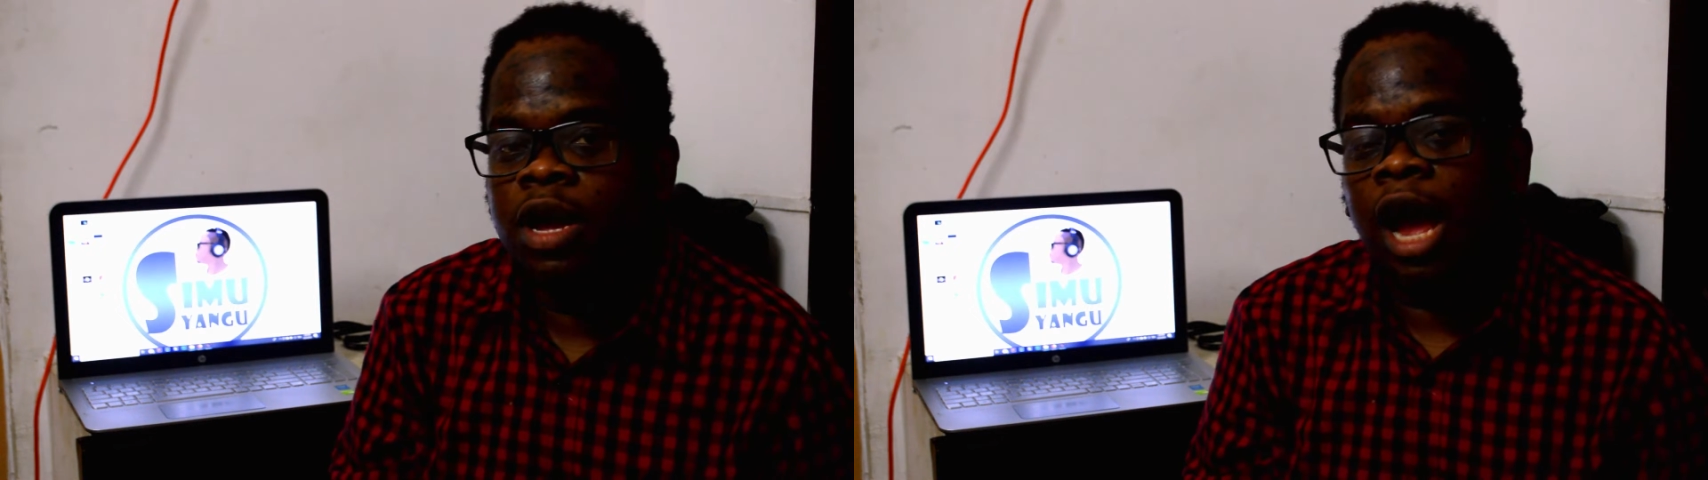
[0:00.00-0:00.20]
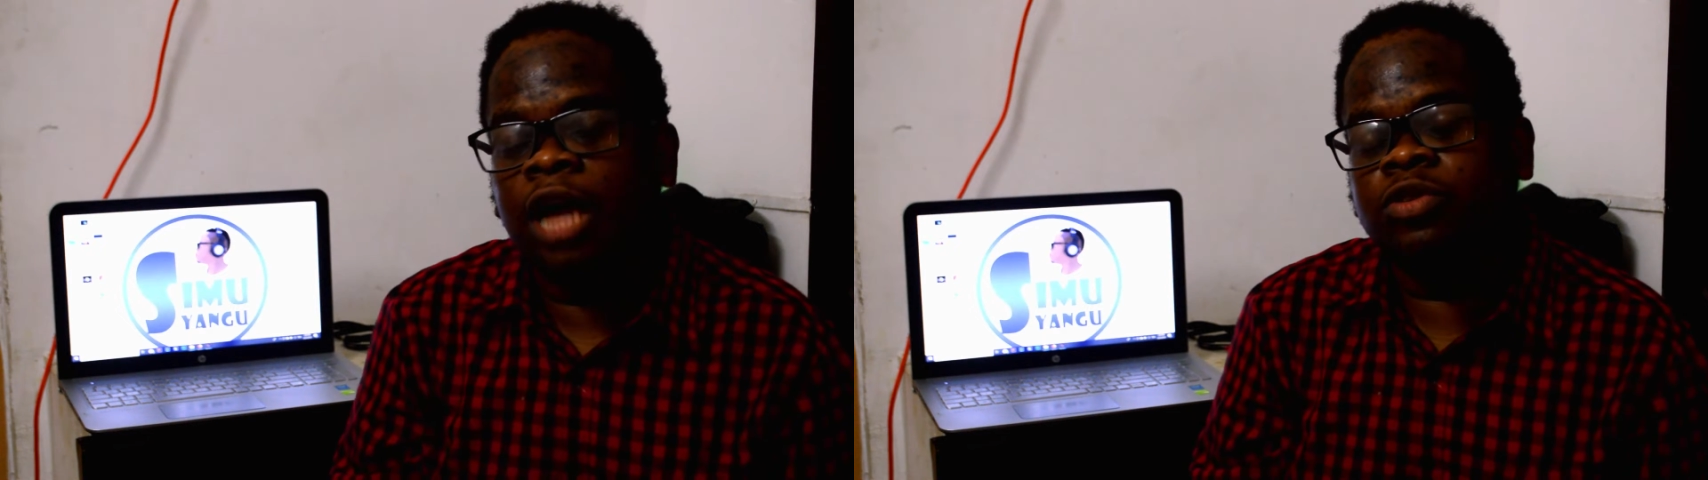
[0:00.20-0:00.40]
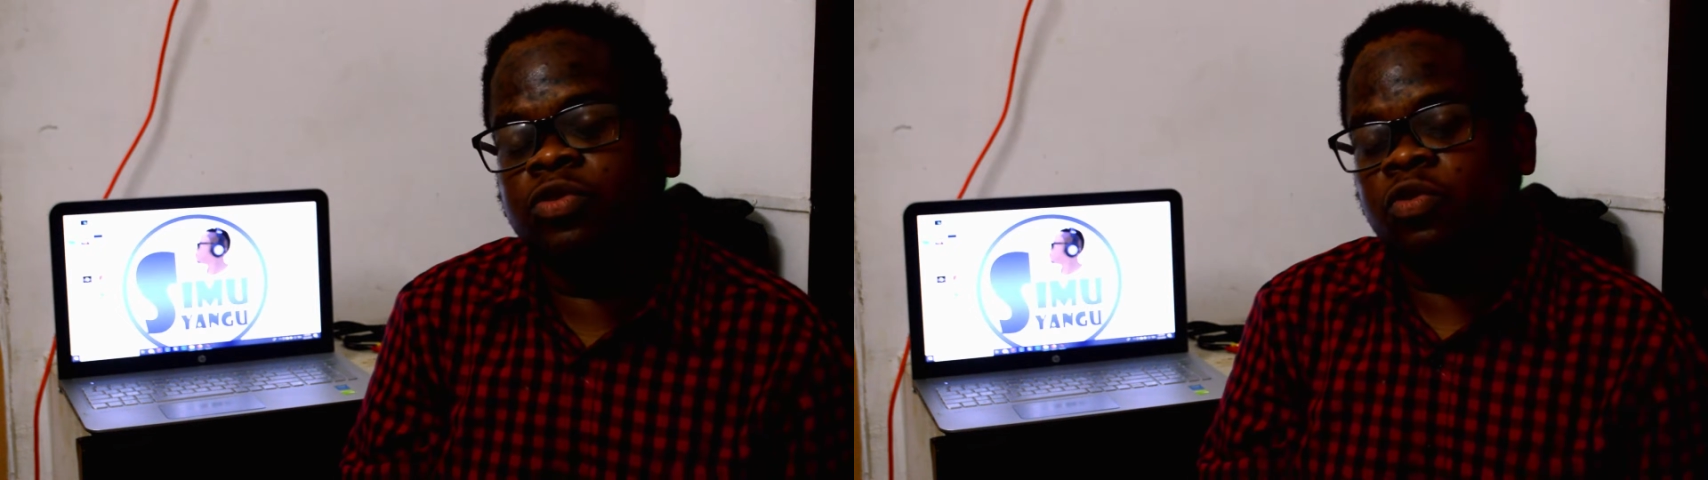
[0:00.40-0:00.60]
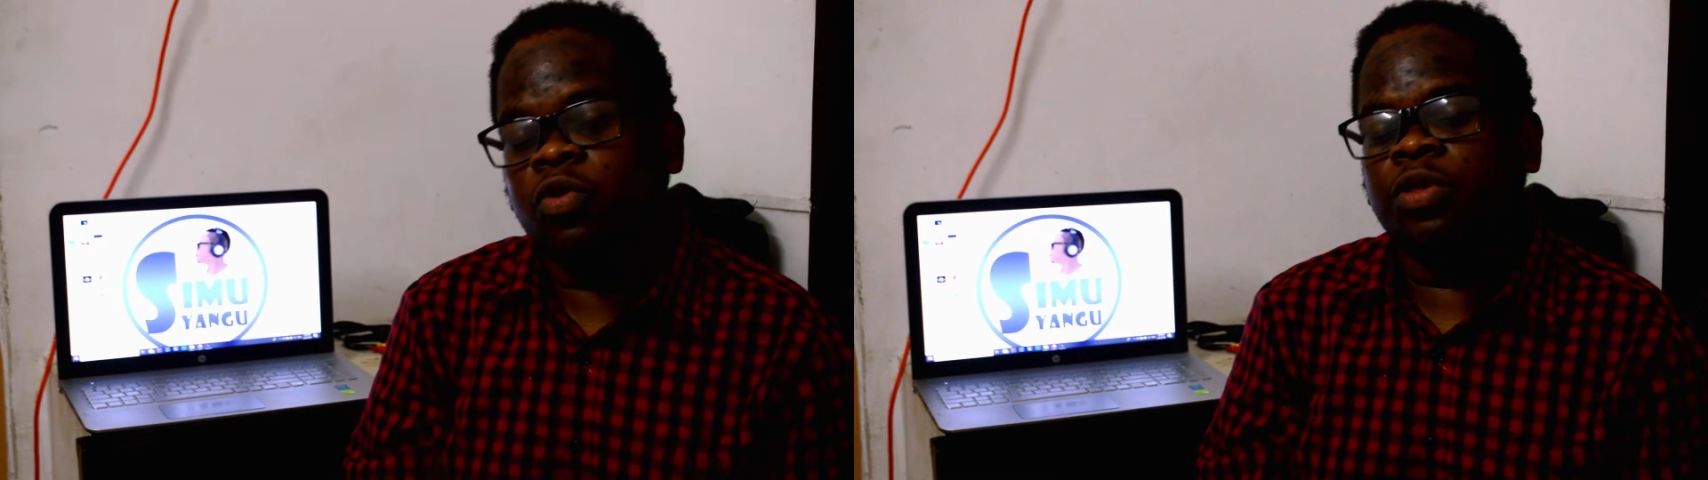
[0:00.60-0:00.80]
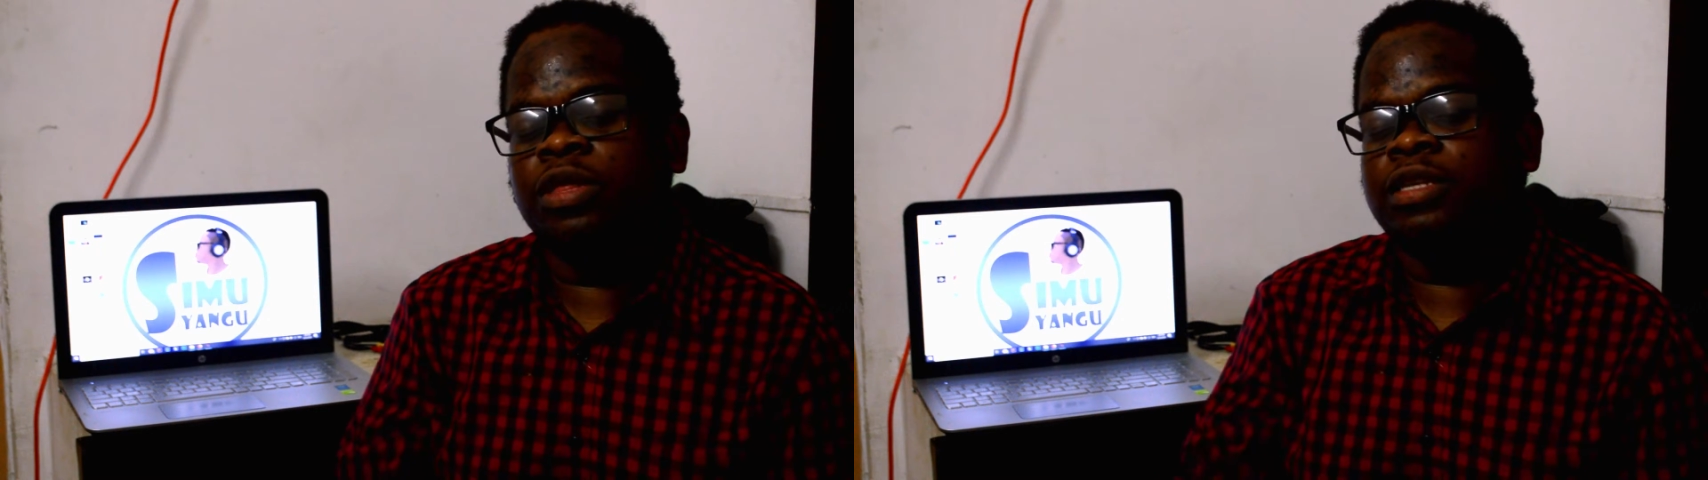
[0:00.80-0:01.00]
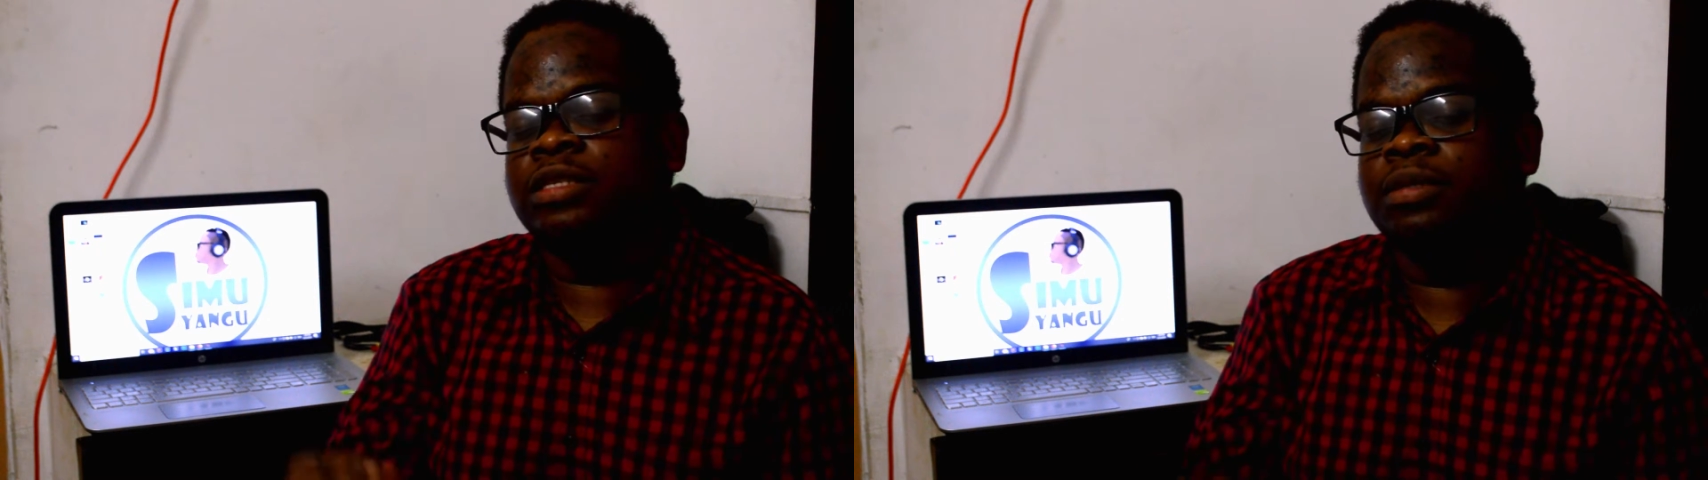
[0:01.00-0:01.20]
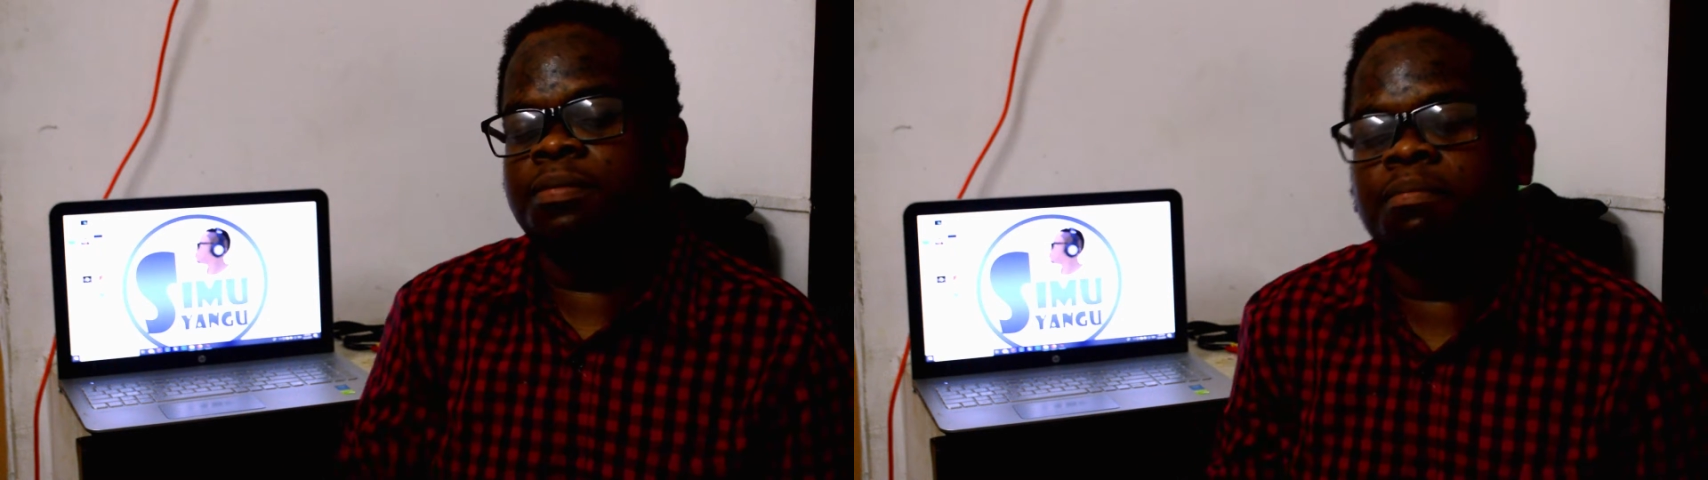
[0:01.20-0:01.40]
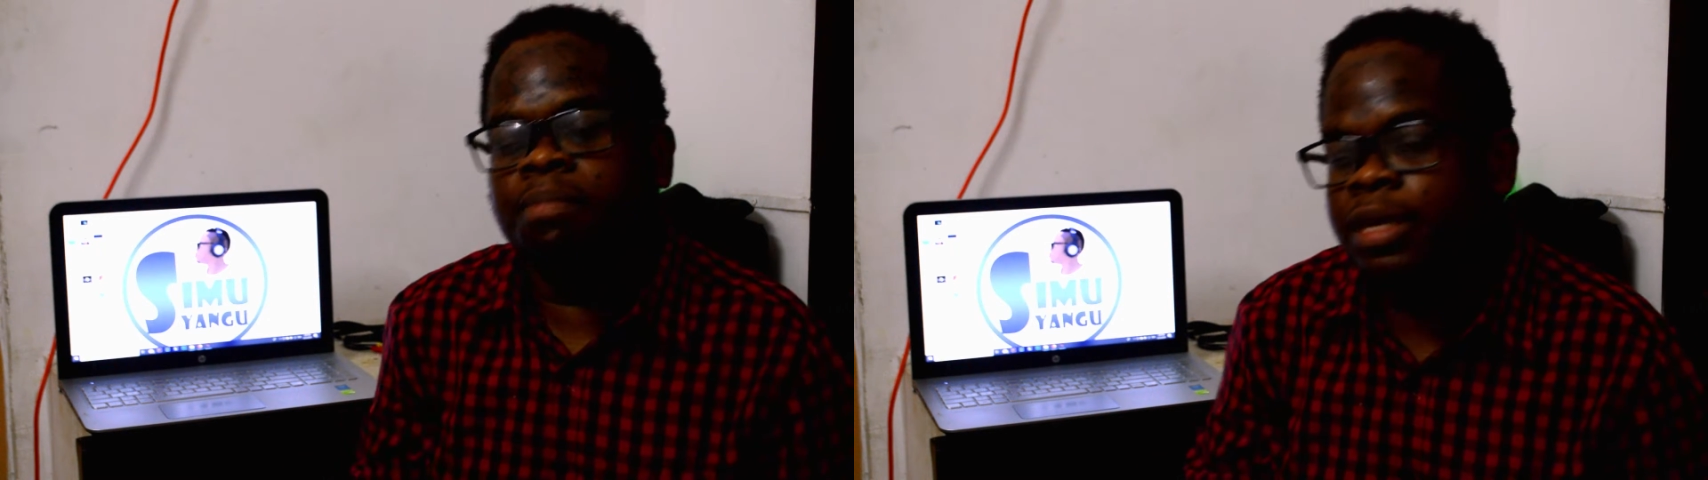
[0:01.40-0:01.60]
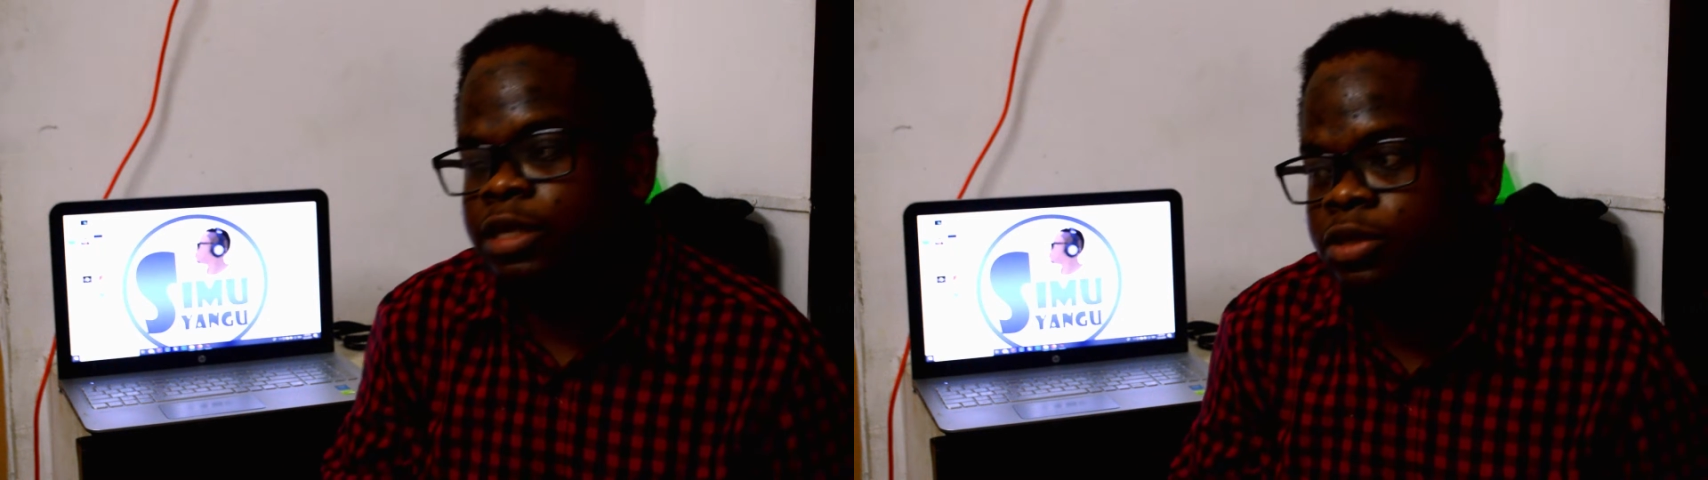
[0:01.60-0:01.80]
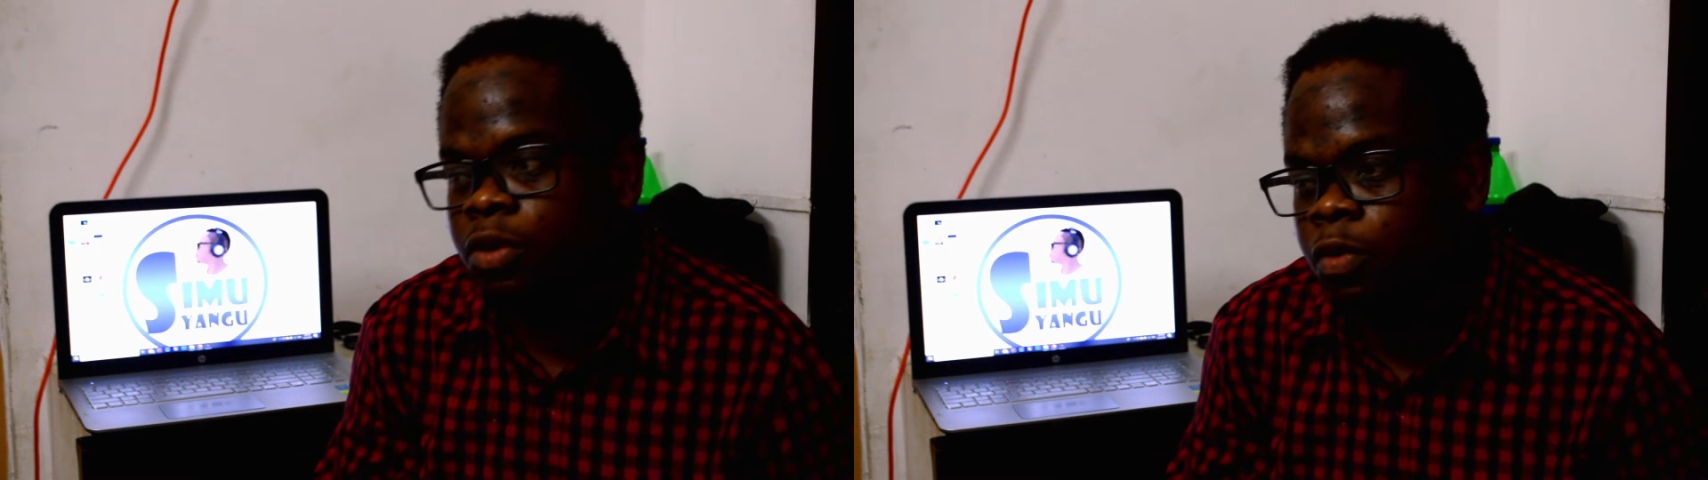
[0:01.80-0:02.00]
As you know, there's a
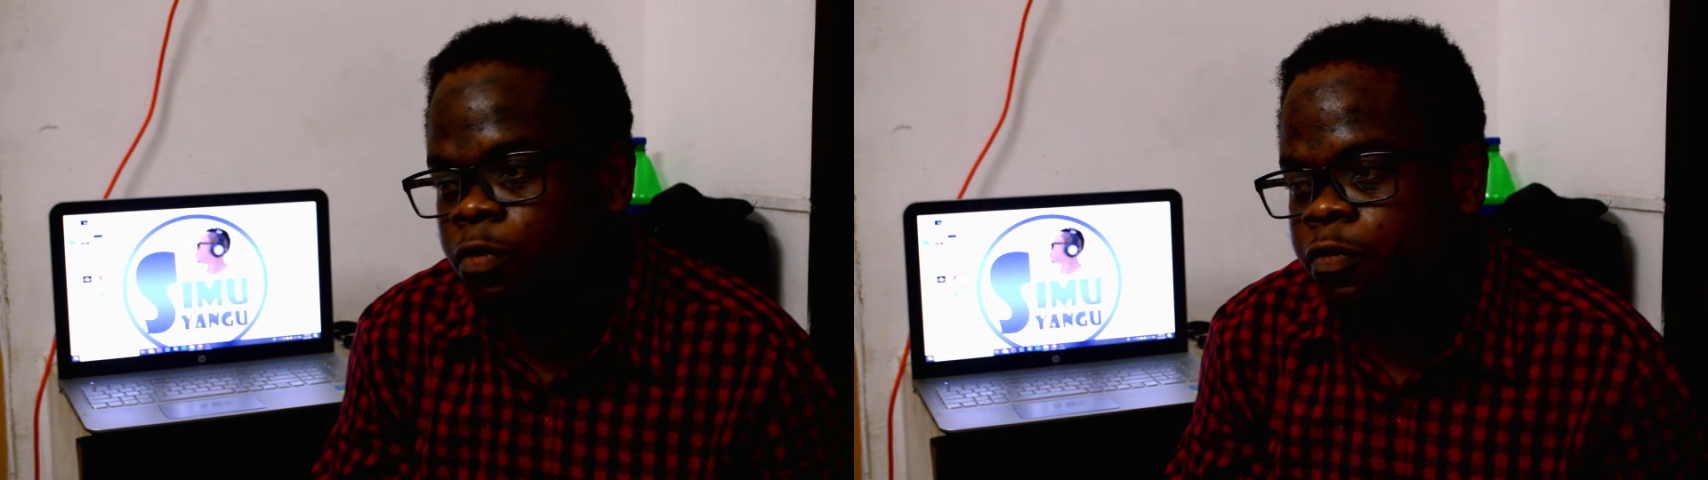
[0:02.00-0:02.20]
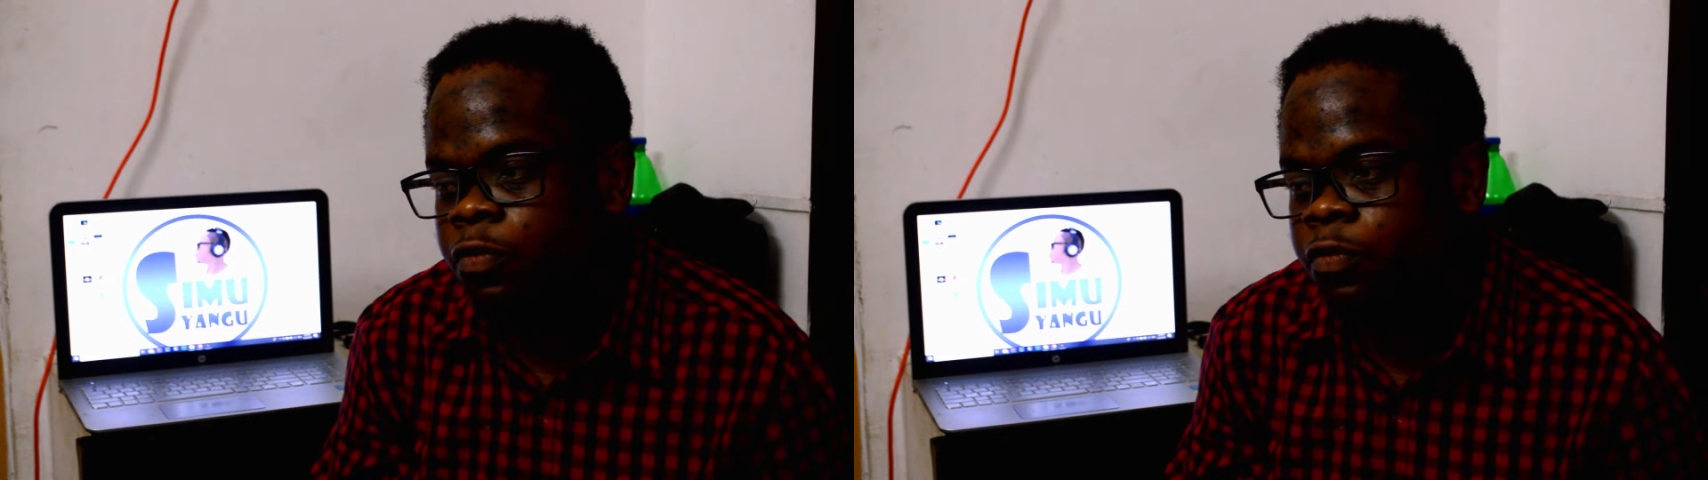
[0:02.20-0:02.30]
bit of